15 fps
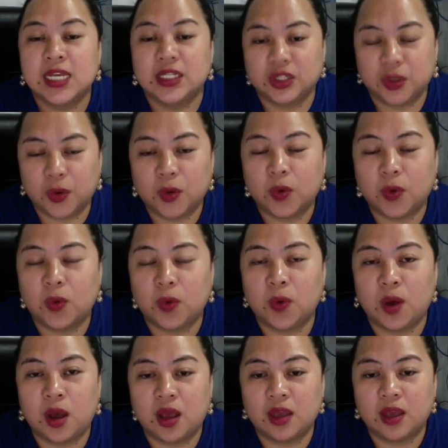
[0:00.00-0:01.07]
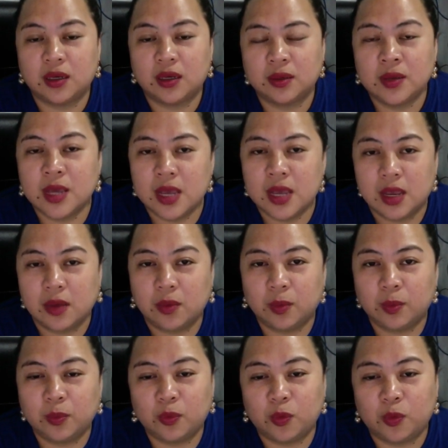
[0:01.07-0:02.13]
So
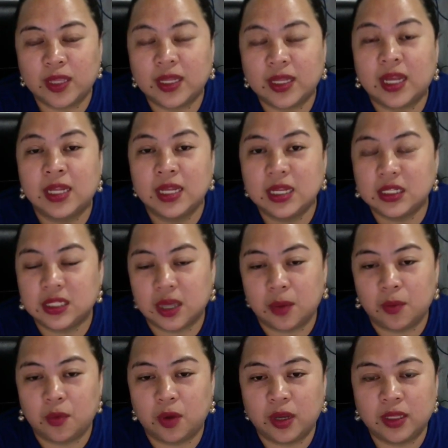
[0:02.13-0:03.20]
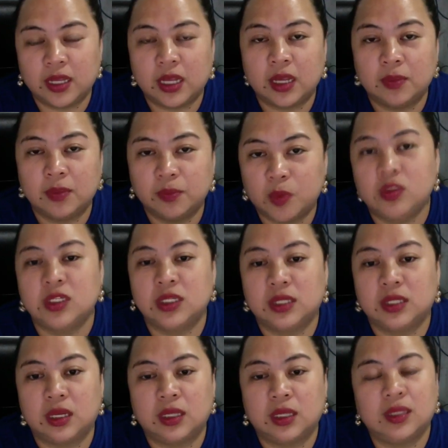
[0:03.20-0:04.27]
when they need someone, they can post it
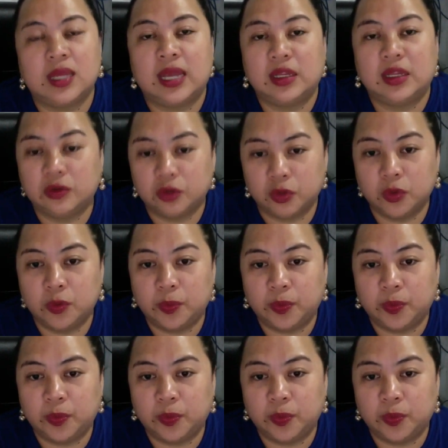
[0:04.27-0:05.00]
in that group.